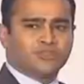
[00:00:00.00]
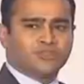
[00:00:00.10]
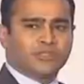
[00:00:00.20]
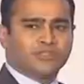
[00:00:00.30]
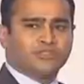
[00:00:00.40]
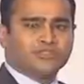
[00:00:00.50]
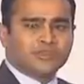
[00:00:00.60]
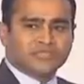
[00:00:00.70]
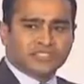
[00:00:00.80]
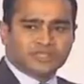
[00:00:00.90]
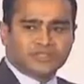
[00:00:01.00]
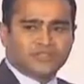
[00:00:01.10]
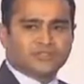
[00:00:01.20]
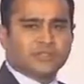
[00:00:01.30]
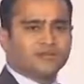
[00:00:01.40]
leadership
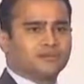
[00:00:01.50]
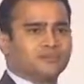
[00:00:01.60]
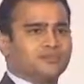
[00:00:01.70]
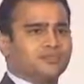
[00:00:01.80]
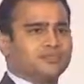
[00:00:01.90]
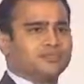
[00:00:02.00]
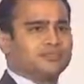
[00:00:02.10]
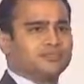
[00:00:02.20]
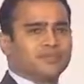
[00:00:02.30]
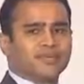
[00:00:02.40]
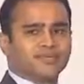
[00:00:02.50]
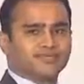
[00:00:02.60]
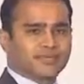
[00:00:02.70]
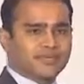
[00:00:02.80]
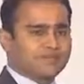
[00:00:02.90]
initiatives for the senior
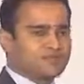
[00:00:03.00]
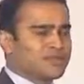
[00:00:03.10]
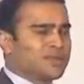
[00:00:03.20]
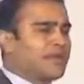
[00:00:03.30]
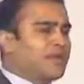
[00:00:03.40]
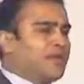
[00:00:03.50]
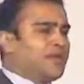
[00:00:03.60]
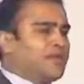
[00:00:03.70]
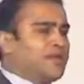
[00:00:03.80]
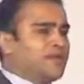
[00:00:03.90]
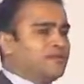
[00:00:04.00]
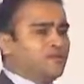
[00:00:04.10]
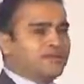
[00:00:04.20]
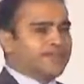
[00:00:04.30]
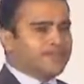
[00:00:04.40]
management teams. And
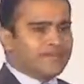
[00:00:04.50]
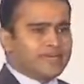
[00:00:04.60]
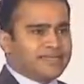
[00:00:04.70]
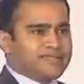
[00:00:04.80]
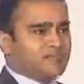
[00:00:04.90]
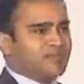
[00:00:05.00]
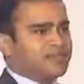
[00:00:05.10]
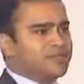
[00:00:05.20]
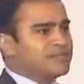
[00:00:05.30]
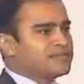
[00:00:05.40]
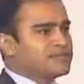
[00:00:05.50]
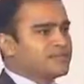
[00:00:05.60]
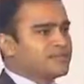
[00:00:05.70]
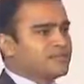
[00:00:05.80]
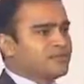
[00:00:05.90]
what I've realized over the years,
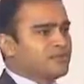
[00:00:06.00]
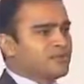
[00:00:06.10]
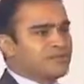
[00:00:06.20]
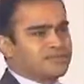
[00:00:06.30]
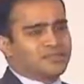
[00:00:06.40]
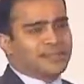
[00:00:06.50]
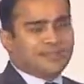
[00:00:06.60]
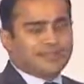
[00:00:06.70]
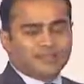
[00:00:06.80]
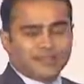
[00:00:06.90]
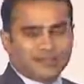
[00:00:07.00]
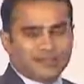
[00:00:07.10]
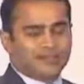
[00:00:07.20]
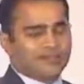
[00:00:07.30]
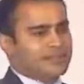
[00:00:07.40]
of course, again and again,
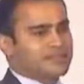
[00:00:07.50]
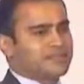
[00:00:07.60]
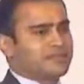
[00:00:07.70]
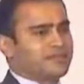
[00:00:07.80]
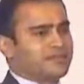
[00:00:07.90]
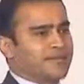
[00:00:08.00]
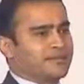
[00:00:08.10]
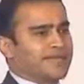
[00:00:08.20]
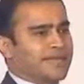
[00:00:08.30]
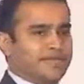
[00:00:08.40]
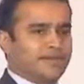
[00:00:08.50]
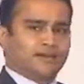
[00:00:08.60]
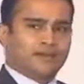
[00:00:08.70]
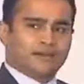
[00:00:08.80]
is that talent,